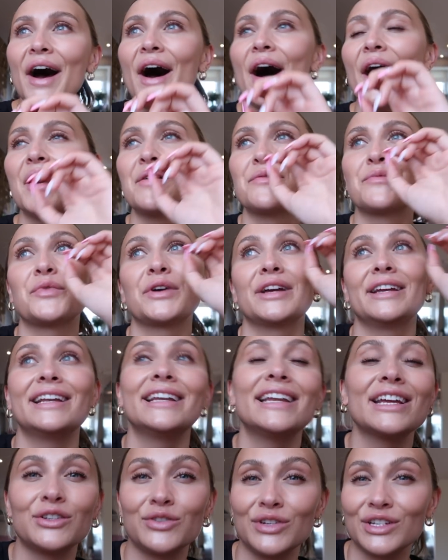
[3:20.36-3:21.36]
We're
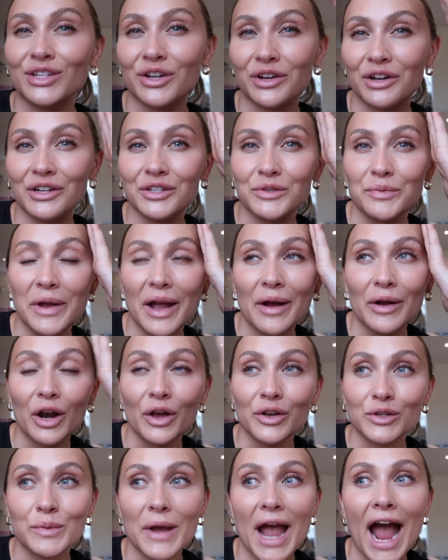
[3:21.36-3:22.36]
literally so
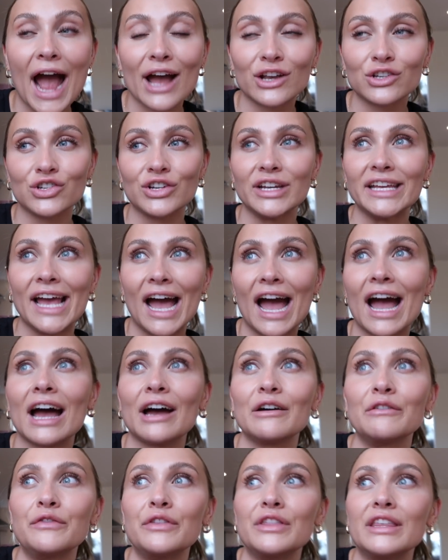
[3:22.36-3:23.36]
close. We actually
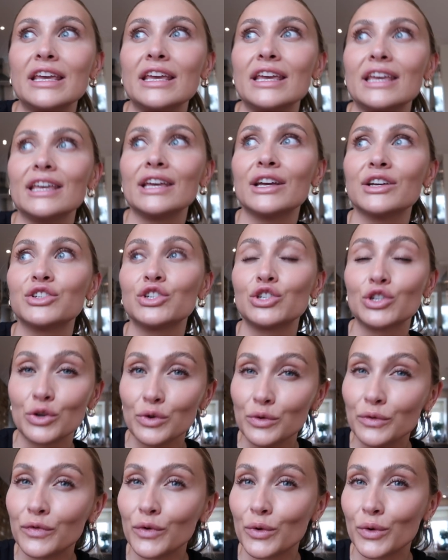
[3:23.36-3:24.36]
have the
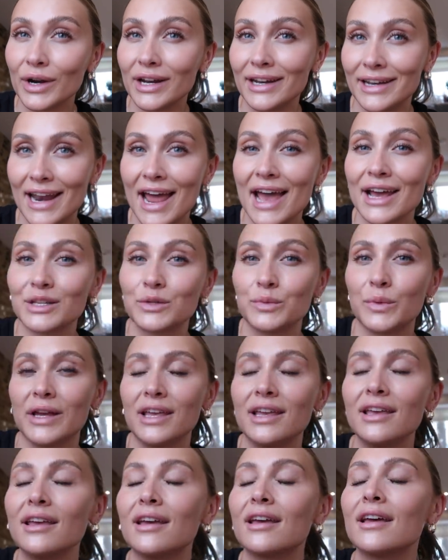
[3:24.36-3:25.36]
shoot for it next
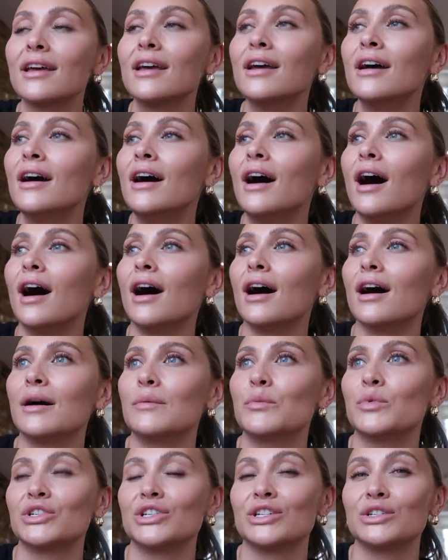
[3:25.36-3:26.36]
week,
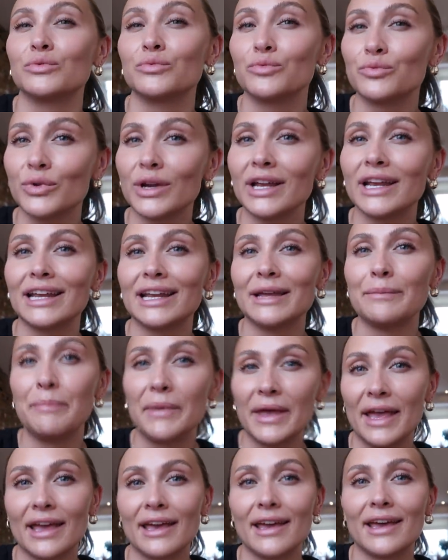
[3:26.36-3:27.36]
which is a really
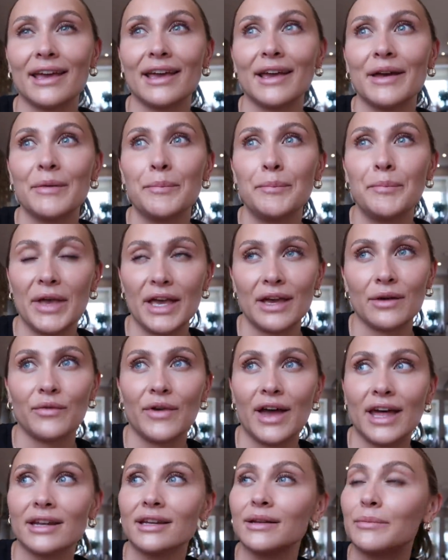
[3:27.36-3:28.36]
big
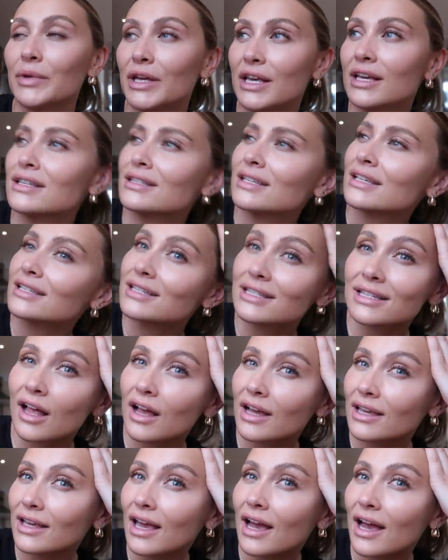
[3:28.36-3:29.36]
event, because it's
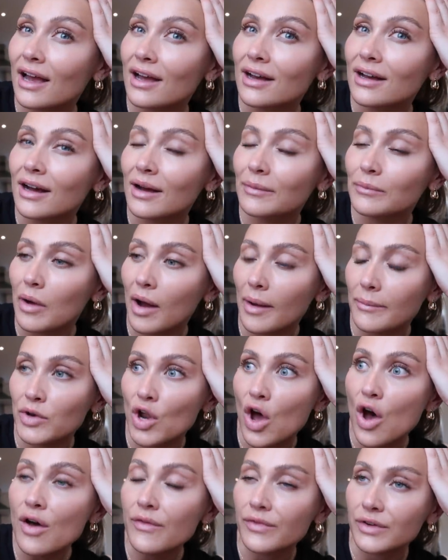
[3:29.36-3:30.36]
like, yeah, I'm
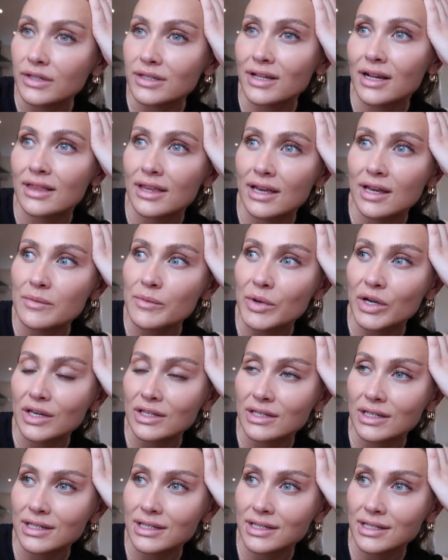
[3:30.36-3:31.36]
nervous, I think,
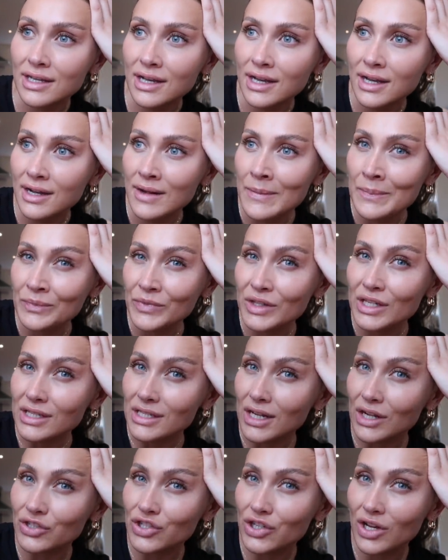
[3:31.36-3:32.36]
because it's
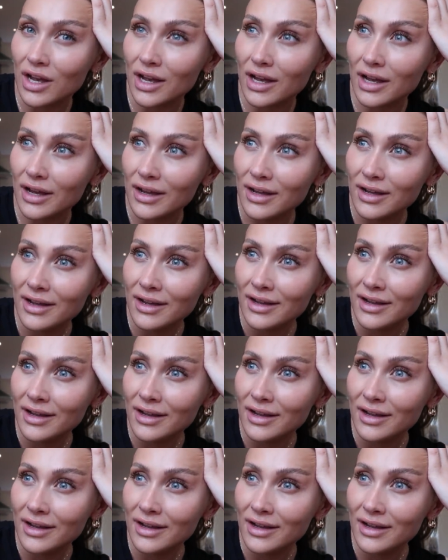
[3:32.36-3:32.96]
such a